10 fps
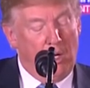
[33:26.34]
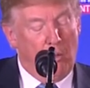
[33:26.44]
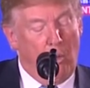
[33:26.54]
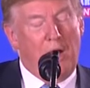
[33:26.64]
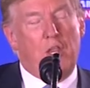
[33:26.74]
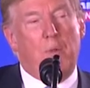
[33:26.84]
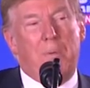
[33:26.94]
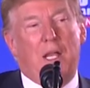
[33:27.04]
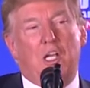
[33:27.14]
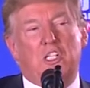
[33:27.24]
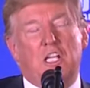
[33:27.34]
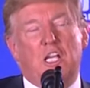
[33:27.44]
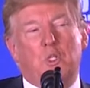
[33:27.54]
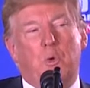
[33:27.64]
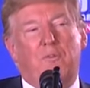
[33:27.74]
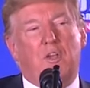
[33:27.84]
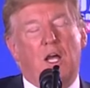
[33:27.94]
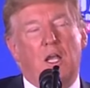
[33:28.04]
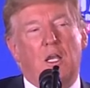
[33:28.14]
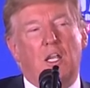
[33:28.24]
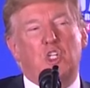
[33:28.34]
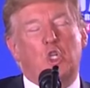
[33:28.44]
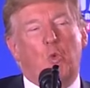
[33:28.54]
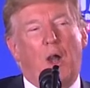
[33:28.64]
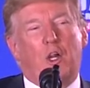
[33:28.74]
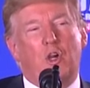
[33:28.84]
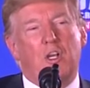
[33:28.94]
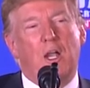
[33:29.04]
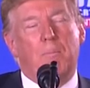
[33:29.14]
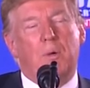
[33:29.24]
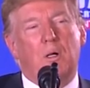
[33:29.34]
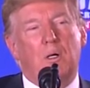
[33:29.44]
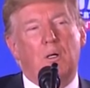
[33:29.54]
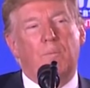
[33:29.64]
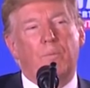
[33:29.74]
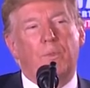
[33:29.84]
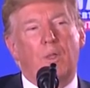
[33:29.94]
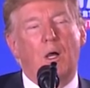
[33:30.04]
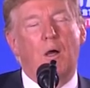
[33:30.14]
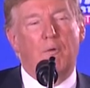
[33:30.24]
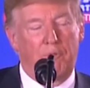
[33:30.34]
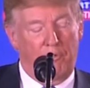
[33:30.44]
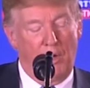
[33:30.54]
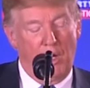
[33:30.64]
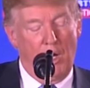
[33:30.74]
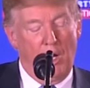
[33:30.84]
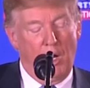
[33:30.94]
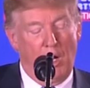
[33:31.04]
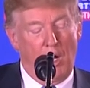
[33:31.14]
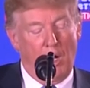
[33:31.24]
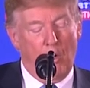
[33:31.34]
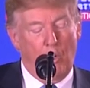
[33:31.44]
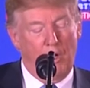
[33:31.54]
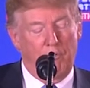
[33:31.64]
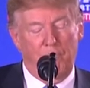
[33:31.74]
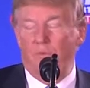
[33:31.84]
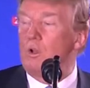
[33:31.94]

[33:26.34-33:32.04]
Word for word: One of the biggest things we've done is the record number of, we've